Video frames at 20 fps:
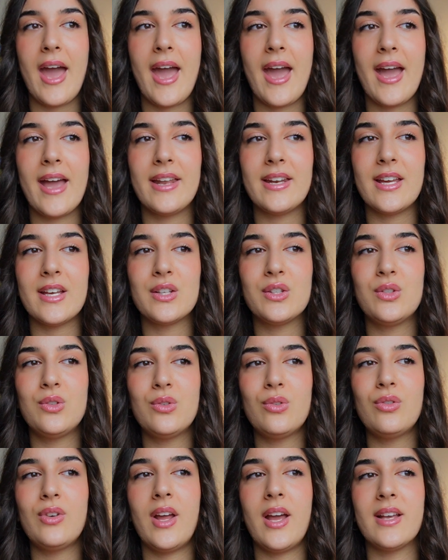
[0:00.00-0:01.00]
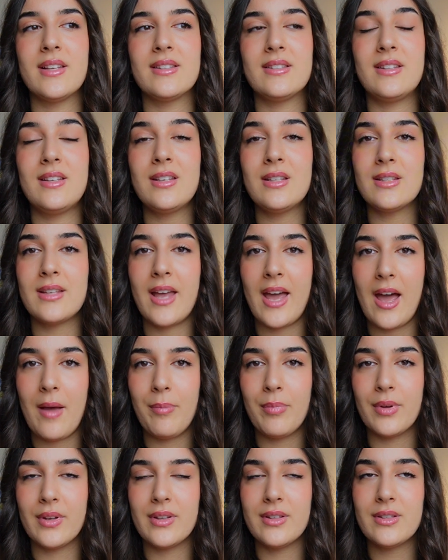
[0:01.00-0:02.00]
And as soon as this
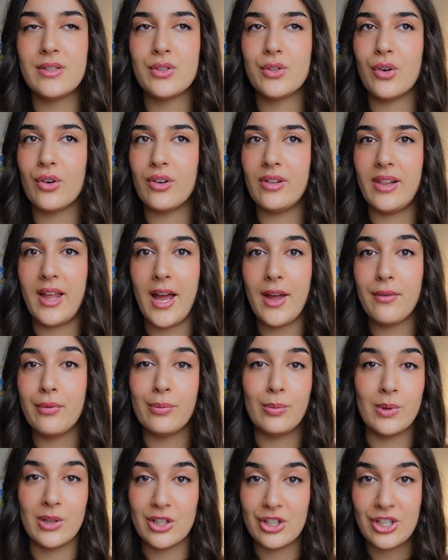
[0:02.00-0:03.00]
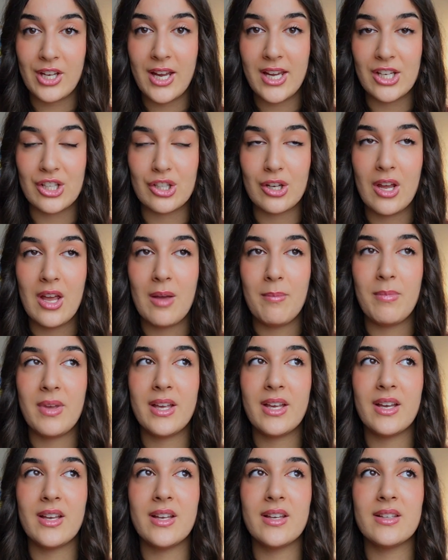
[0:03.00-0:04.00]
happens, your life will change,
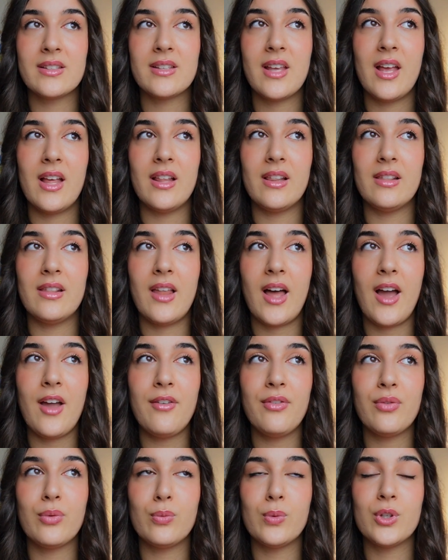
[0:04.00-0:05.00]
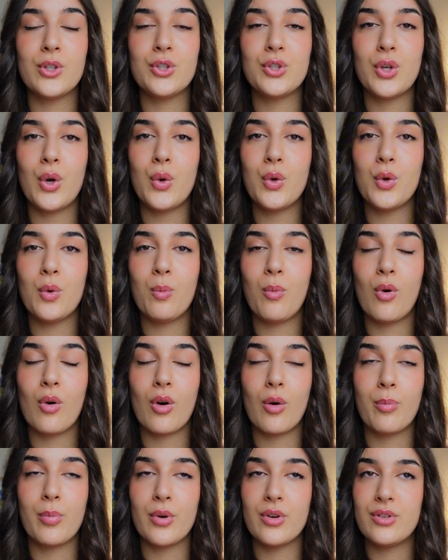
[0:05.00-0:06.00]
because life will show you
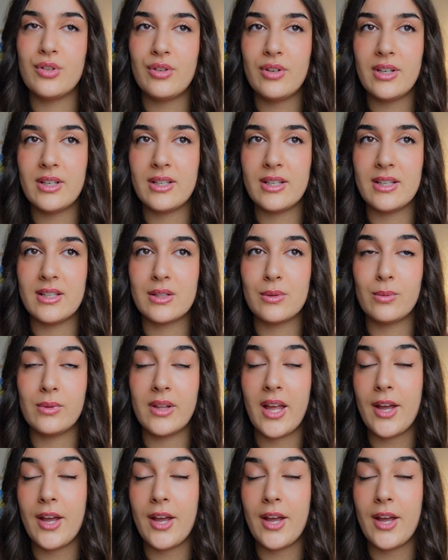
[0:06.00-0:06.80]
more opportunities.